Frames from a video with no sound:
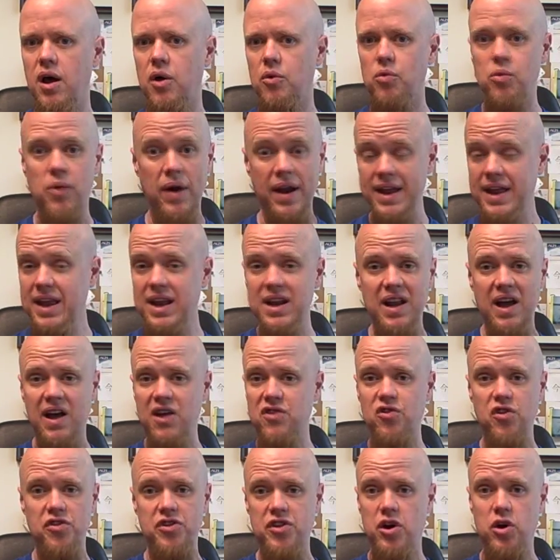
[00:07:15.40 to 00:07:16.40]

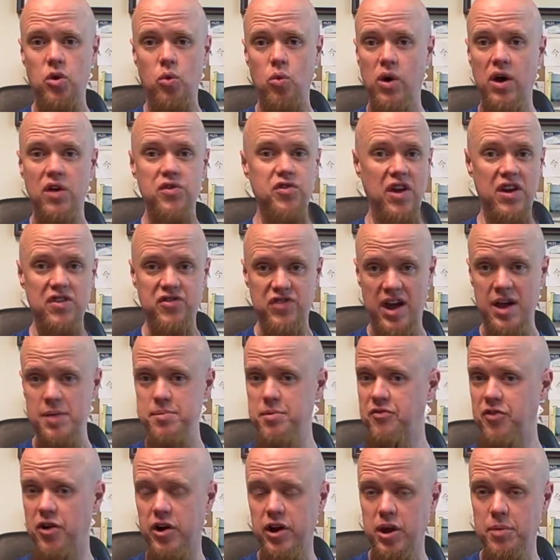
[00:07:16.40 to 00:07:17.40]
recognize that there was a type
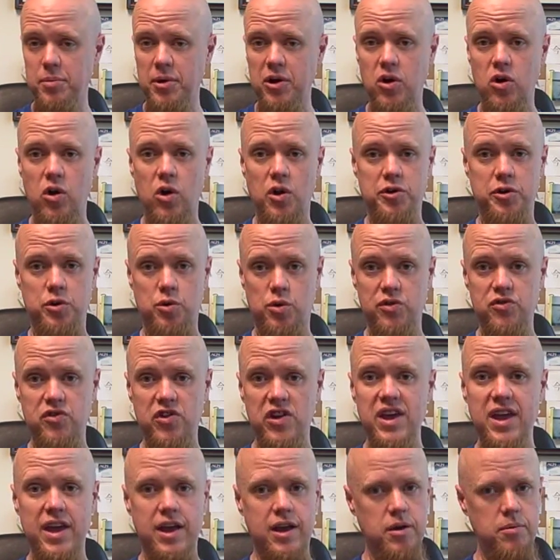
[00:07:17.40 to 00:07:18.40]
of argument called a
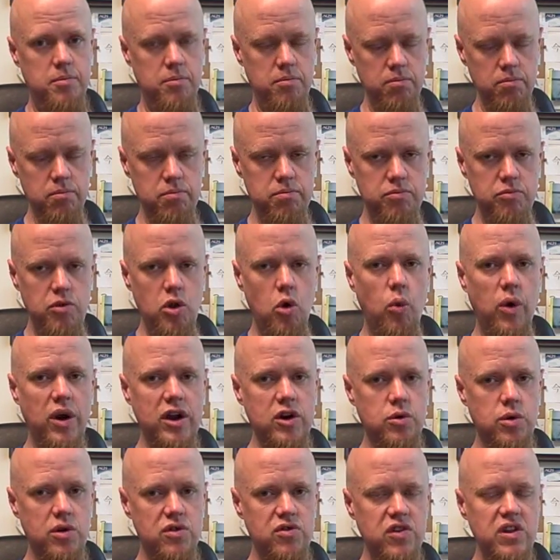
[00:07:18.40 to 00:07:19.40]
critique. What
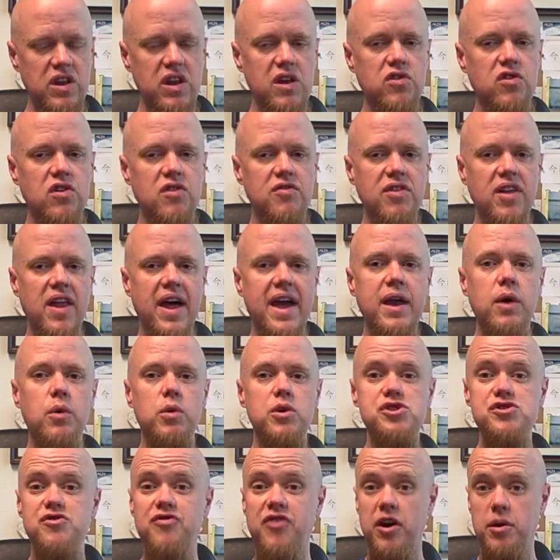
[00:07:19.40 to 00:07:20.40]
critiques of
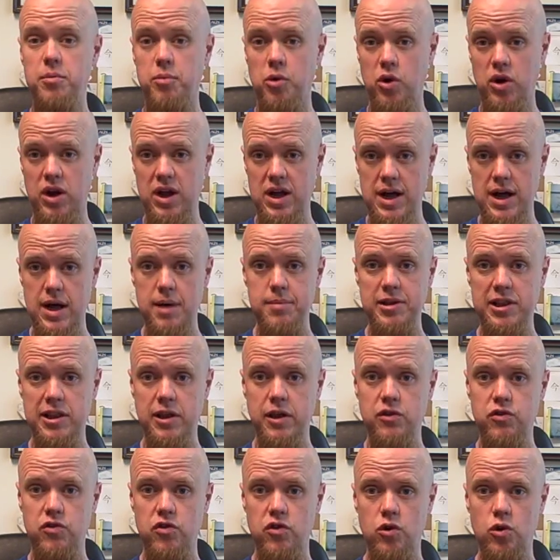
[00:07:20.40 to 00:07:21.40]
language far more
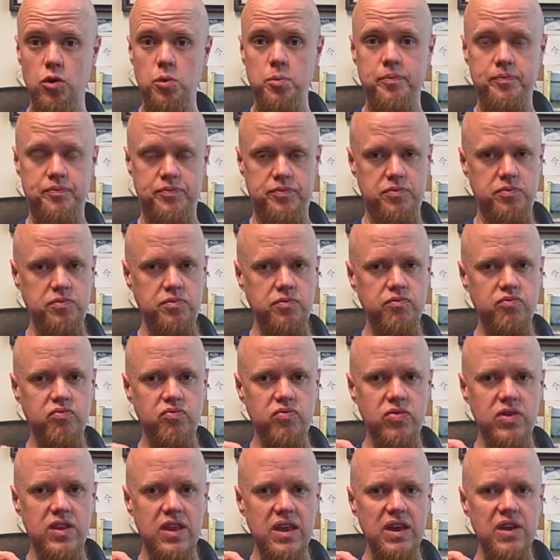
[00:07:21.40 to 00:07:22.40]
commonly do
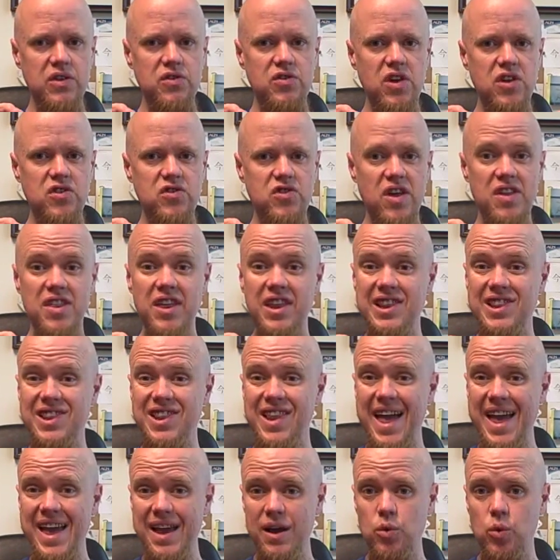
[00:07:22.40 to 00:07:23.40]
is they say that
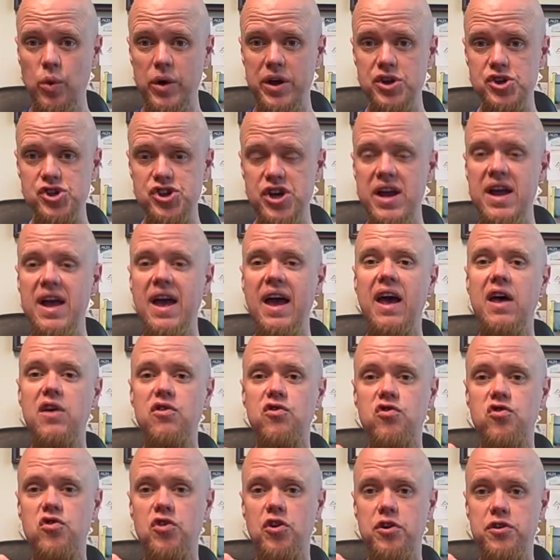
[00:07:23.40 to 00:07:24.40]
language
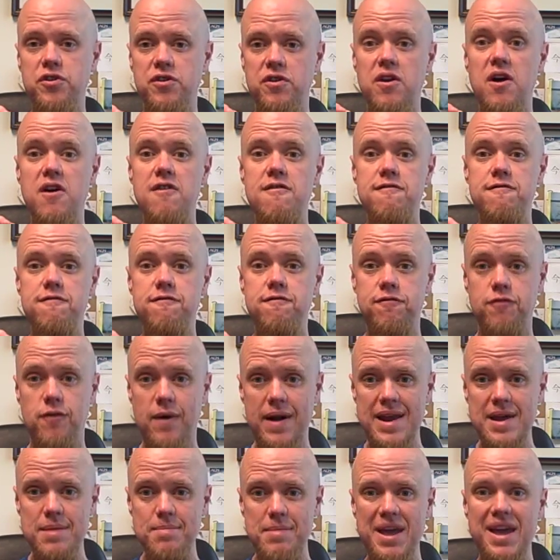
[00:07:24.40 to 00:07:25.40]
has certain
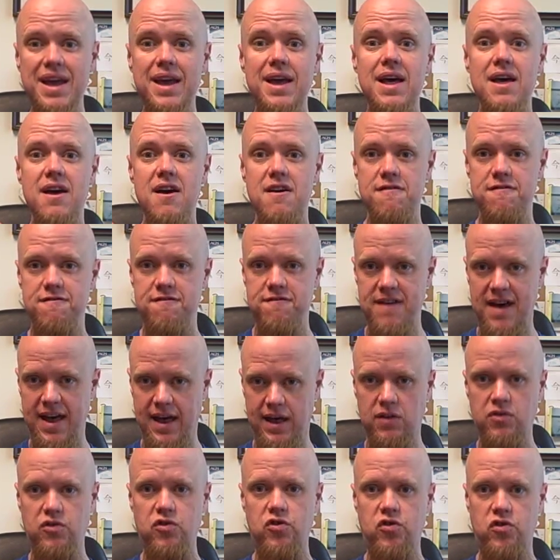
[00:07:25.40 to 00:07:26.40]
framing
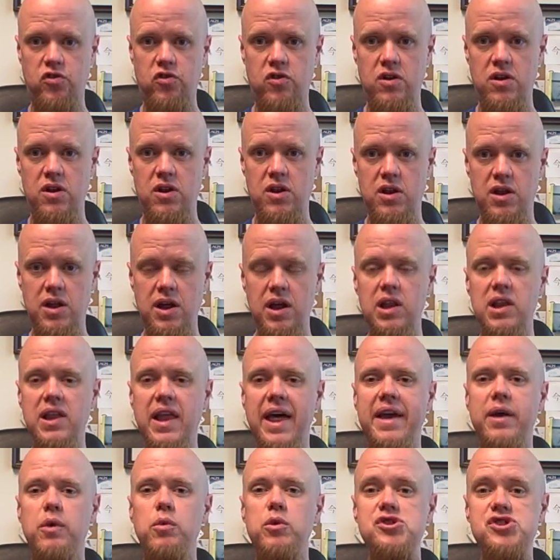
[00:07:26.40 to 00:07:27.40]
effects.
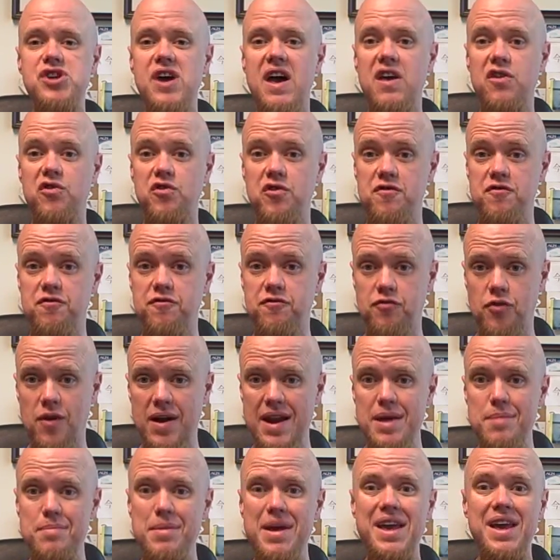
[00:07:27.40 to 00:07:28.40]
Language has
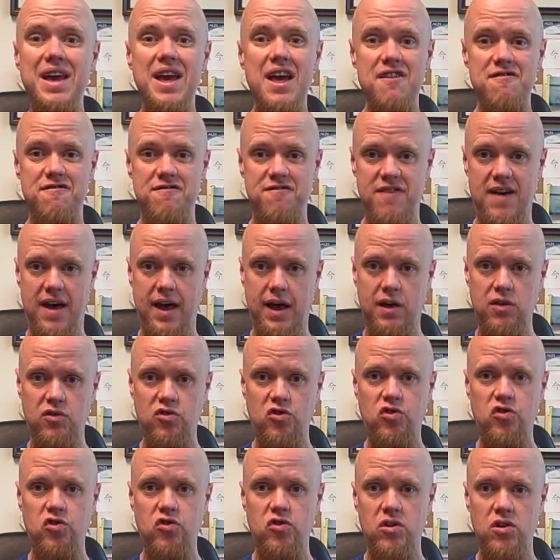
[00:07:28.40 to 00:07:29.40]
framing
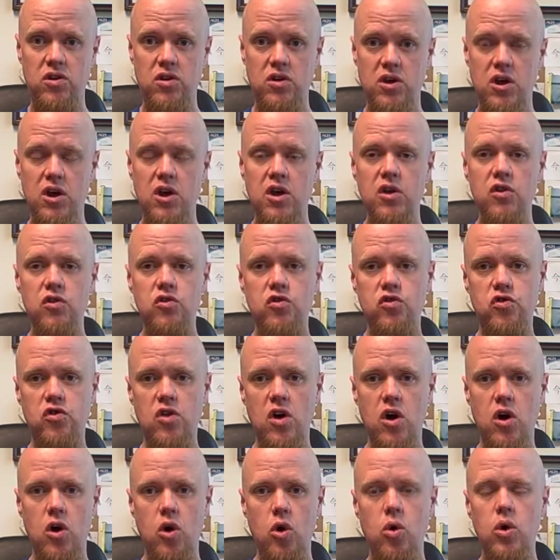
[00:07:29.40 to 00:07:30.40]
effects.
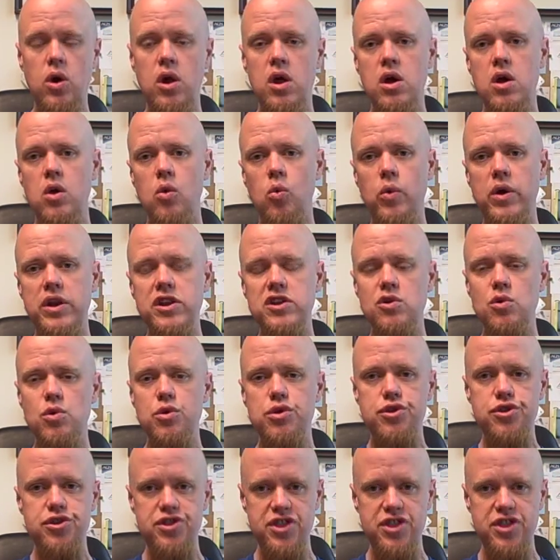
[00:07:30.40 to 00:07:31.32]
So when you